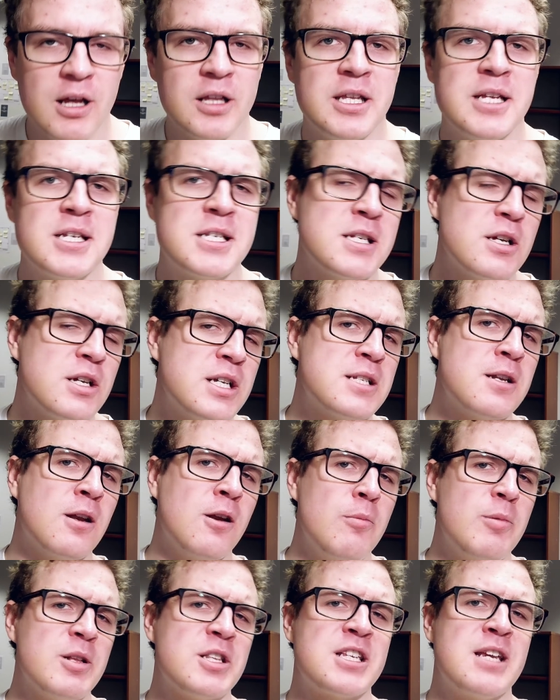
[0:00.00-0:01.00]
This is a
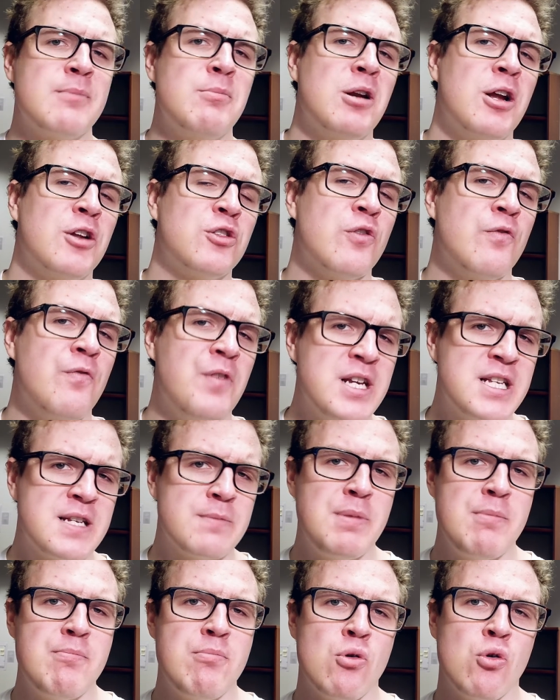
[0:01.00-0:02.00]
little bit similar to
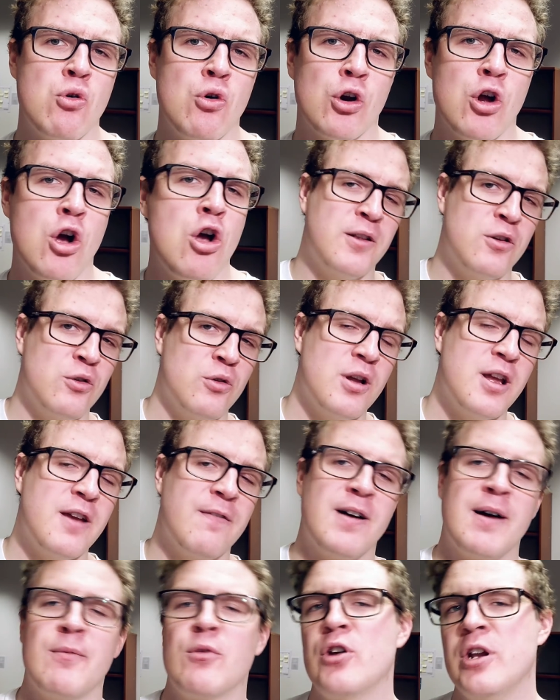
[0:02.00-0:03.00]
vispipuuro. If
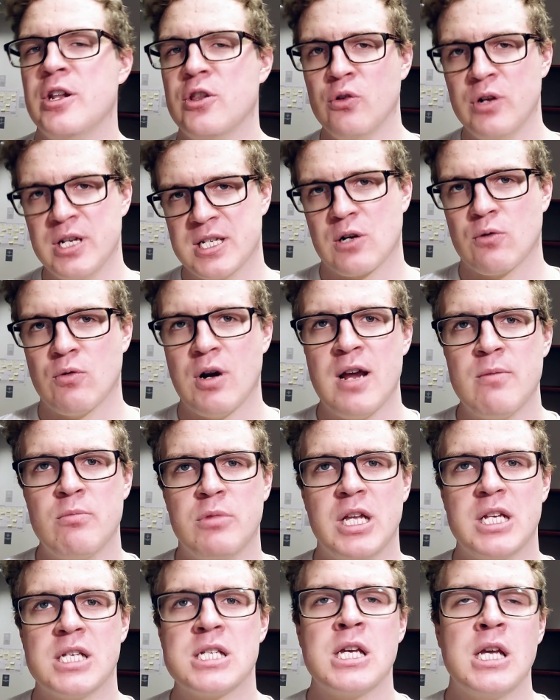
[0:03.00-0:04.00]
I would need to describe
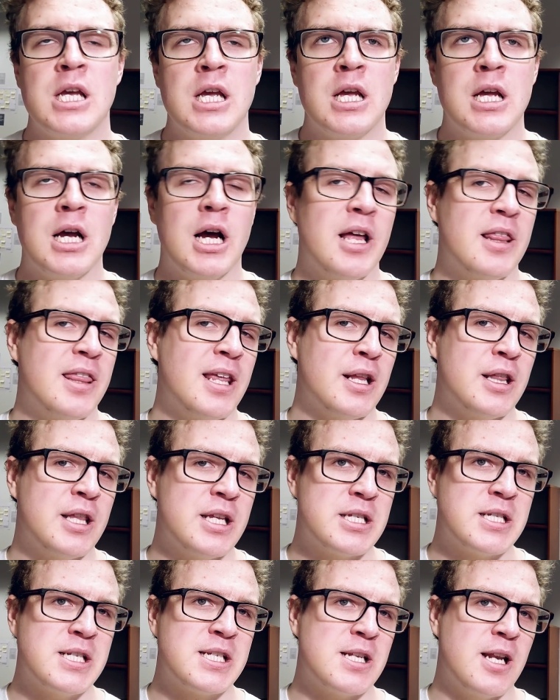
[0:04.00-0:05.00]
this, I think
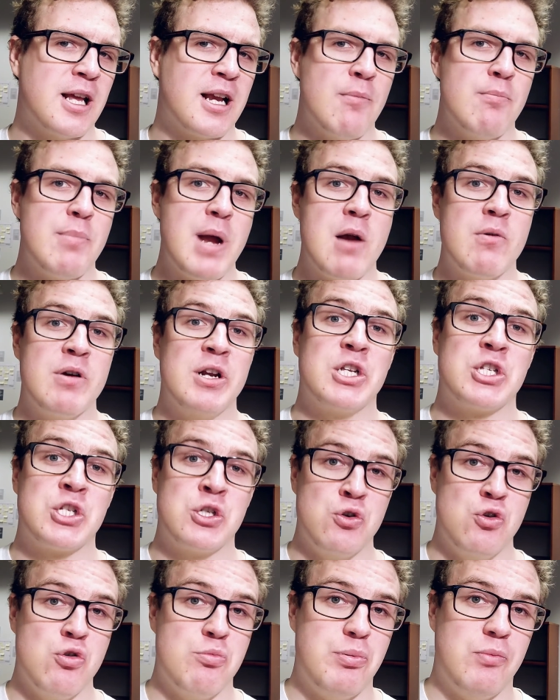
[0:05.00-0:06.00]
this is like a berry soup.